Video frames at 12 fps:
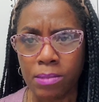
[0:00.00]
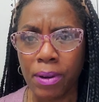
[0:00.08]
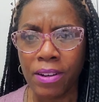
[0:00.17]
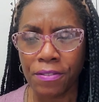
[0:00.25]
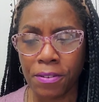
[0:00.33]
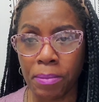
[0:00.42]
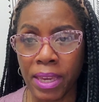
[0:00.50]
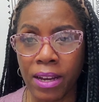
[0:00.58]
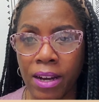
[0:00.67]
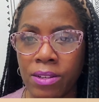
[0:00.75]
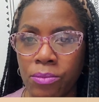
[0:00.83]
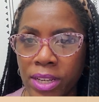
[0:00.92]
But for me,
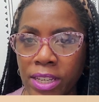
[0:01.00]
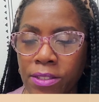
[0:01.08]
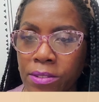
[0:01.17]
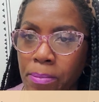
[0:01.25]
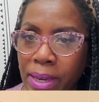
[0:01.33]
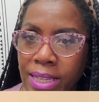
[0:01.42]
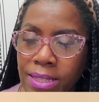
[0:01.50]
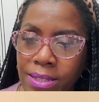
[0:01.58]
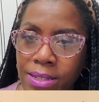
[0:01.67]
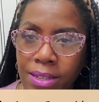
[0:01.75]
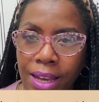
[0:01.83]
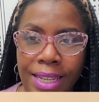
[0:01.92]
on a regular
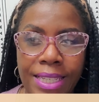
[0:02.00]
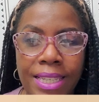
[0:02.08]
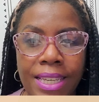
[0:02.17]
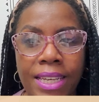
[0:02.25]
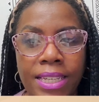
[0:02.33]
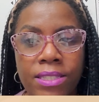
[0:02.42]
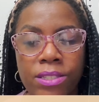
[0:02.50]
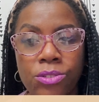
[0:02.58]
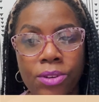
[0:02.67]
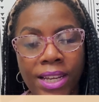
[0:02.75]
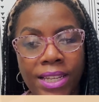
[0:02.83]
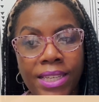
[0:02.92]
basis, I need to
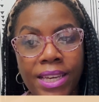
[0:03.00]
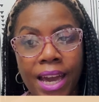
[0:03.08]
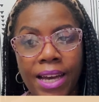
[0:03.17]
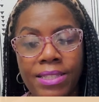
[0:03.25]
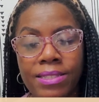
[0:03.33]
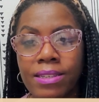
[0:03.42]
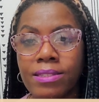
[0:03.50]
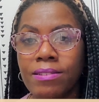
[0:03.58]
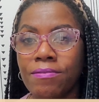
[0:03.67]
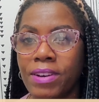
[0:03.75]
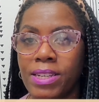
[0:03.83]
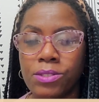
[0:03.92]
try to get
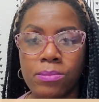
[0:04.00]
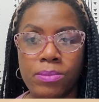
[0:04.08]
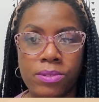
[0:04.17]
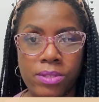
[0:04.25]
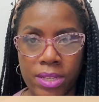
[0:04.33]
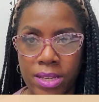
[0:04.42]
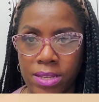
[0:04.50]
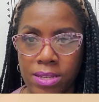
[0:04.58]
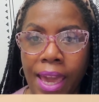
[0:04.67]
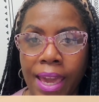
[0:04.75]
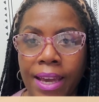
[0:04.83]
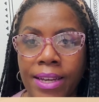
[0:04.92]
the vegetables
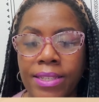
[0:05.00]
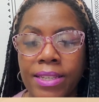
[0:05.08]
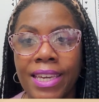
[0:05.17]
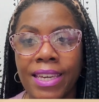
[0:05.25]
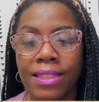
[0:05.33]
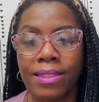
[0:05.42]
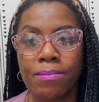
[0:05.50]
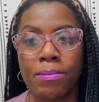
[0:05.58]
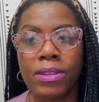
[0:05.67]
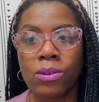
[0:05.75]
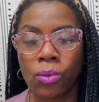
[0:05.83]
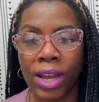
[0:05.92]
in and eat them
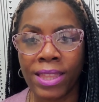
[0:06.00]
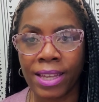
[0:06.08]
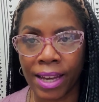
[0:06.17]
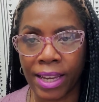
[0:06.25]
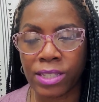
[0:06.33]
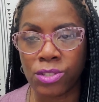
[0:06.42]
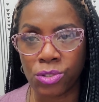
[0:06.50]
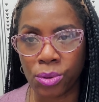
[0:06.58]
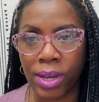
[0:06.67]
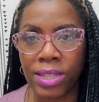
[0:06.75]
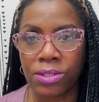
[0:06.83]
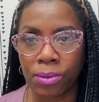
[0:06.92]
in a way that I
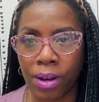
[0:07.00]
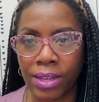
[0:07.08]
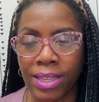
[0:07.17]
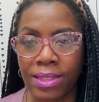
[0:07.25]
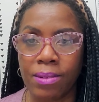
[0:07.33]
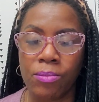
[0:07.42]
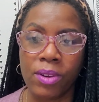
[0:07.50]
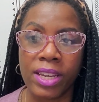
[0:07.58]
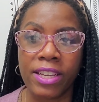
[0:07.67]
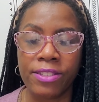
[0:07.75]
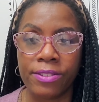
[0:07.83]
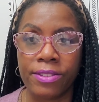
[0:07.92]
enjoy, so I'll eat them
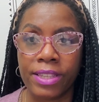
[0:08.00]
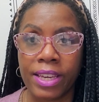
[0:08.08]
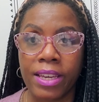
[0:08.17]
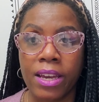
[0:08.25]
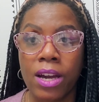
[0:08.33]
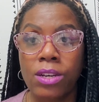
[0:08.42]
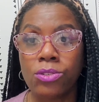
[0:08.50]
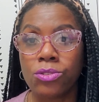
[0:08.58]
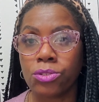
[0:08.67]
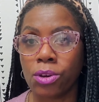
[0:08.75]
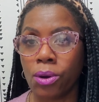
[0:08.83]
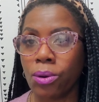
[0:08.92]
regularly.
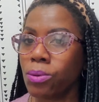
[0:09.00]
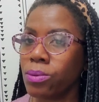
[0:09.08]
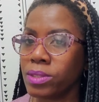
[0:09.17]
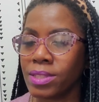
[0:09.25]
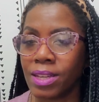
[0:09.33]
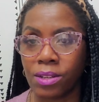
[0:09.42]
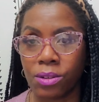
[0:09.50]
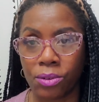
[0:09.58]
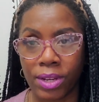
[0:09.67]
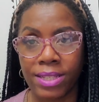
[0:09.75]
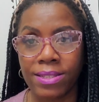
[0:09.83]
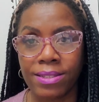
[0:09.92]
So the
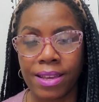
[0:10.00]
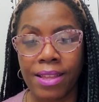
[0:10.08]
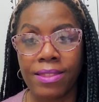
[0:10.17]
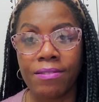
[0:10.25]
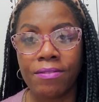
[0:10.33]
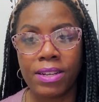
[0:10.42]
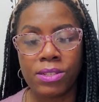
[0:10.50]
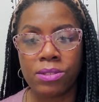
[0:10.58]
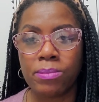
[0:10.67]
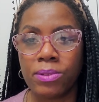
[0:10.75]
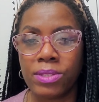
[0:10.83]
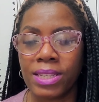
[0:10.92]
grits and the
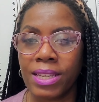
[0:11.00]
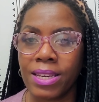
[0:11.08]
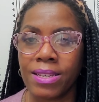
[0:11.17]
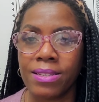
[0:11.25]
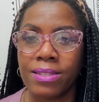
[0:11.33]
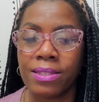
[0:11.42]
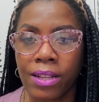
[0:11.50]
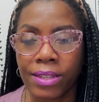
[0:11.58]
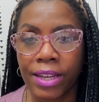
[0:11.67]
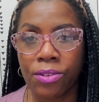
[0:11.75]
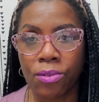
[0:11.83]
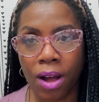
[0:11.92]
vegetables it is.
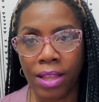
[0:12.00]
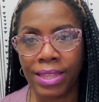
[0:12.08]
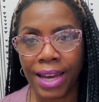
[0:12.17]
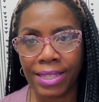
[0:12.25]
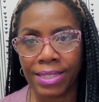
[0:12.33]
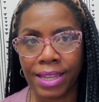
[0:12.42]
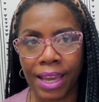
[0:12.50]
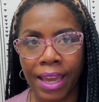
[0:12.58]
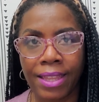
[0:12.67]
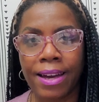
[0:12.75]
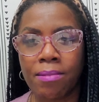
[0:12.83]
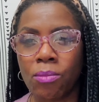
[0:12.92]
Later on that
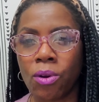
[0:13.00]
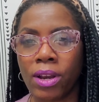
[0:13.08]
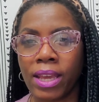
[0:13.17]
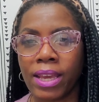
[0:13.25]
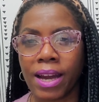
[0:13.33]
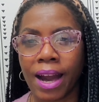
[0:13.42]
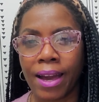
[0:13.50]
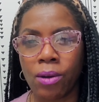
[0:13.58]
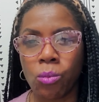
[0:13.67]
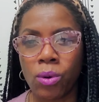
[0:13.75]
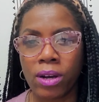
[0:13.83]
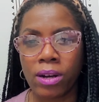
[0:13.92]
day, that morning, I
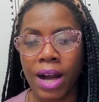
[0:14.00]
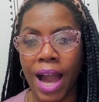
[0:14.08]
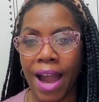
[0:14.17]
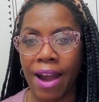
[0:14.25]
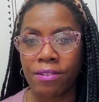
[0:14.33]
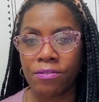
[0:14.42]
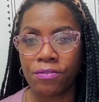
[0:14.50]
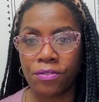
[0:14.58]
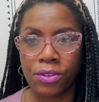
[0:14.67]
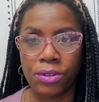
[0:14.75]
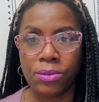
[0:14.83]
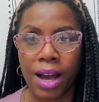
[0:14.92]
will have
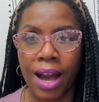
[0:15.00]
fruit.